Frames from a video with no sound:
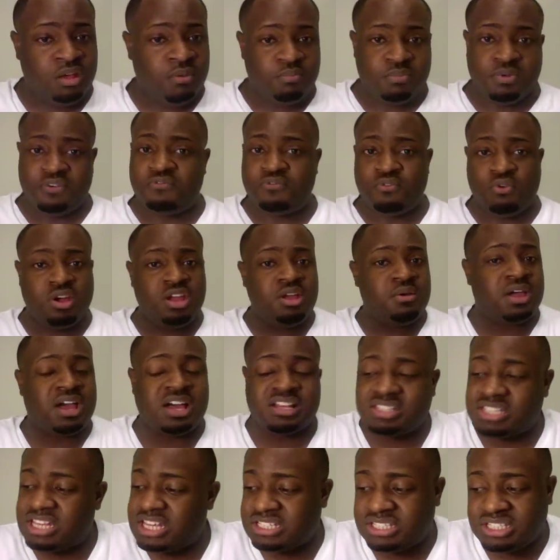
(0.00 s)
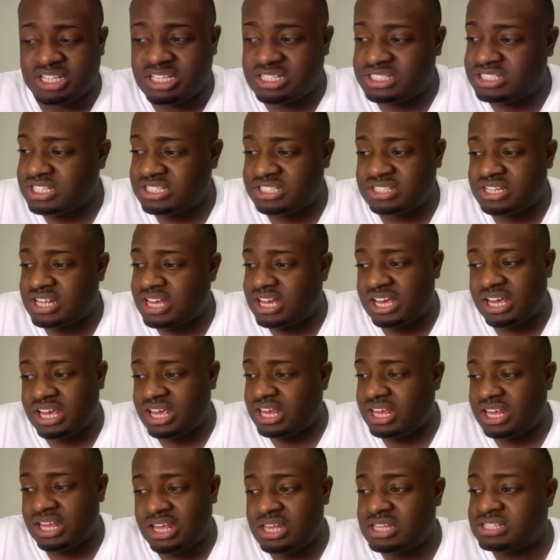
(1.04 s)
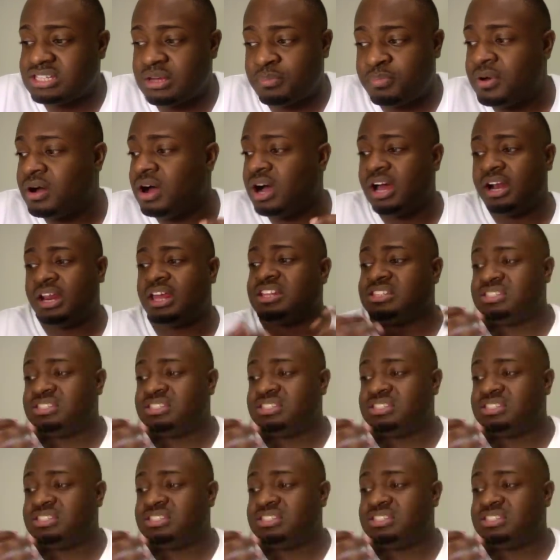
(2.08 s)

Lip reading: before he, because it's just not, it's a part of,